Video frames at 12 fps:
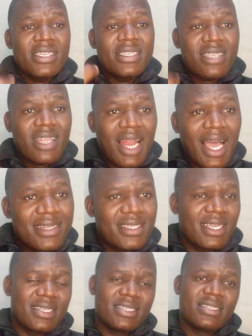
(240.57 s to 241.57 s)
is
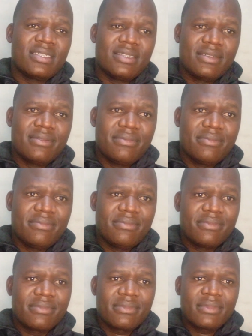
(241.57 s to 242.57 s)
reluctant,
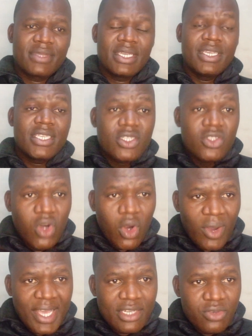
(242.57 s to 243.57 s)
is
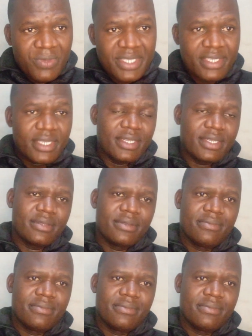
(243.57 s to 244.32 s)
nowhere to be seen.